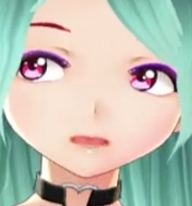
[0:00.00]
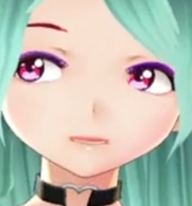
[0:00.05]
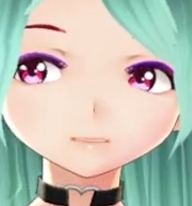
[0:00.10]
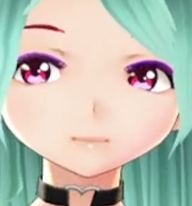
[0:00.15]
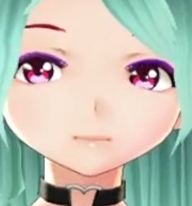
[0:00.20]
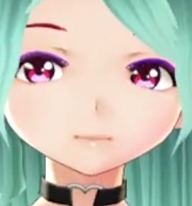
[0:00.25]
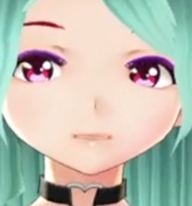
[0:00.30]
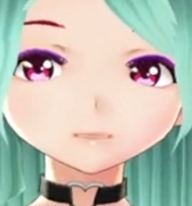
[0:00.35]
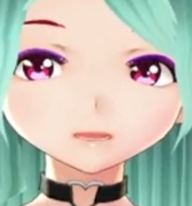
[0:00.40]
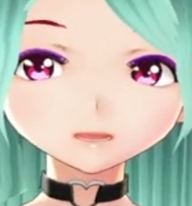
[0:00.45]

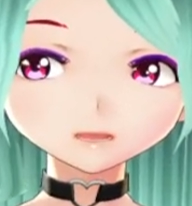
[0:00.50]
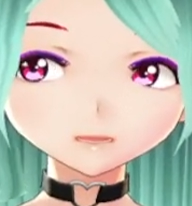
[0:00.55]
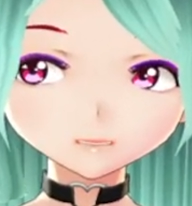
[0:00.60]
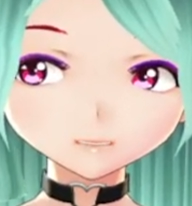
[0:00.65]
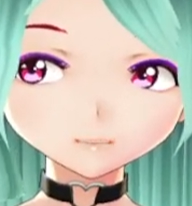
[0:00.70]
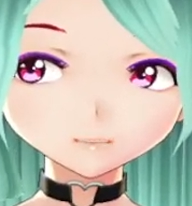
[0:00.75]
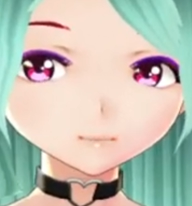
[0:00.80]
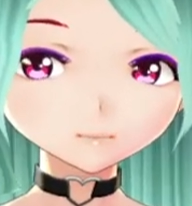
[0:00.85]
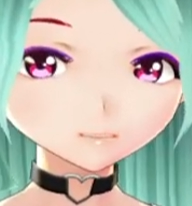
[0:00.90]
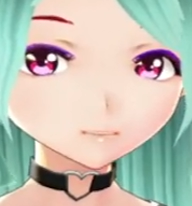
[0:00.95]
was it the
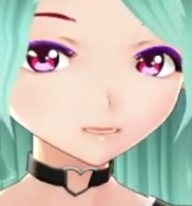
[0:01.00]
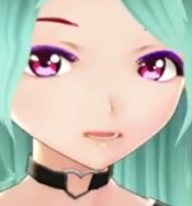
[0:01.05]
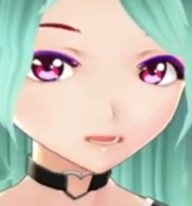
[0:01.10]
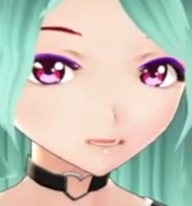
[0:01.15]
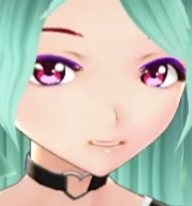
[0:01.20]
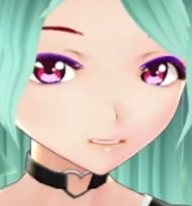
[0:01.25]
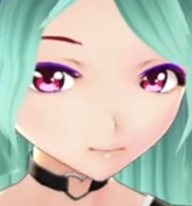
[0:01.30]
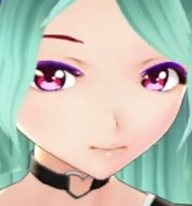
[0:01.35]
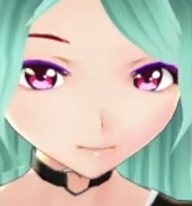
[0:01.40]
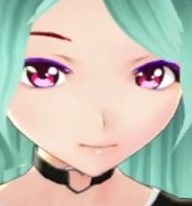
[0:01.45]
work
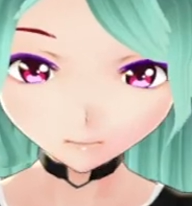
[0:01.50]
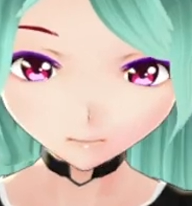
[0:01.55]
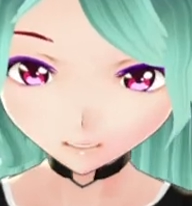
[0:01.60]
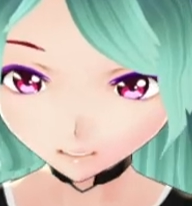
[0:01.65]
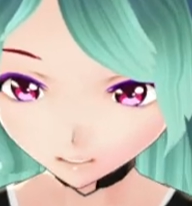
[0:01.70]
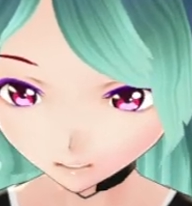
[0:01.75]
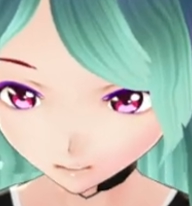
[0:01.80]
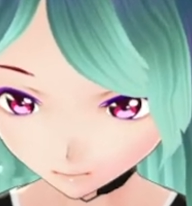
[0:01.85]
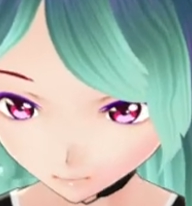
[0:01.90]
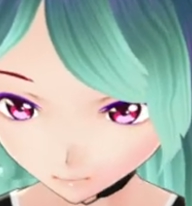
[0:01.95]
of Annabelle?